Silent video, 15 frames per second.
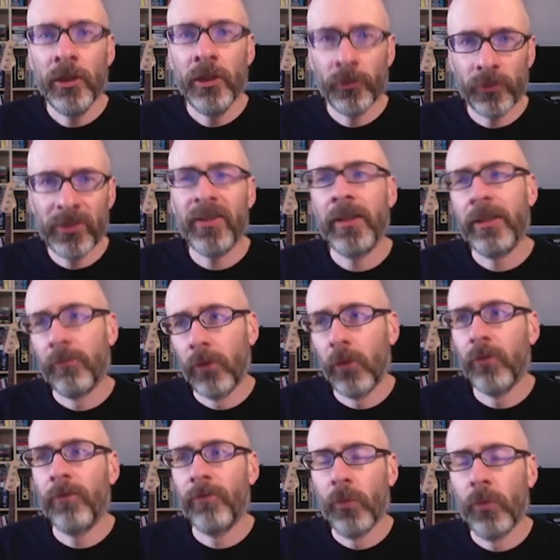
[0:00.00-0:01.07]
recently
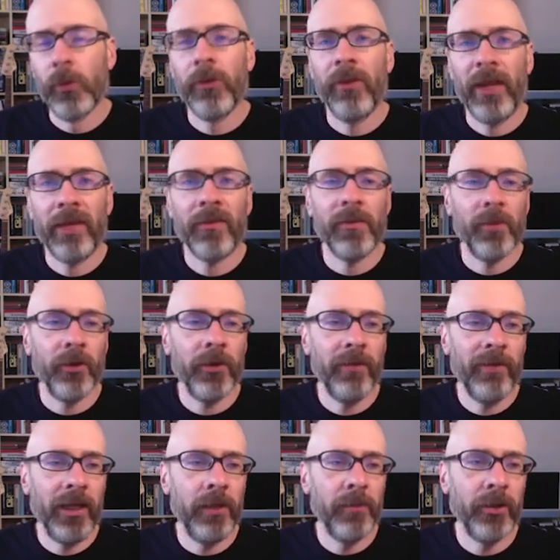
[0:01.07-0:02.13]
wrote for The Last American
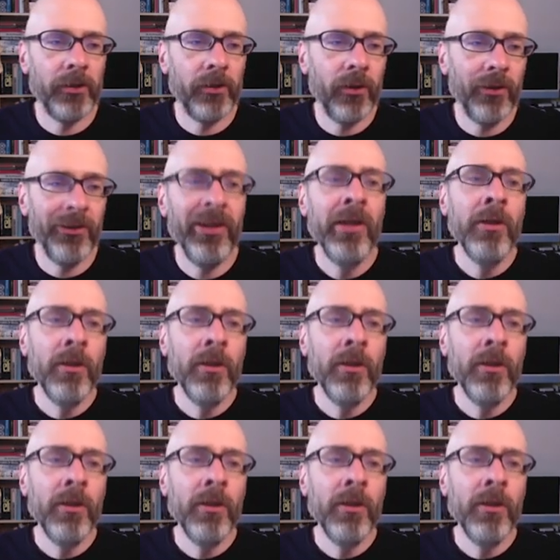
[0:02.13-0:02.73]
Vagabond called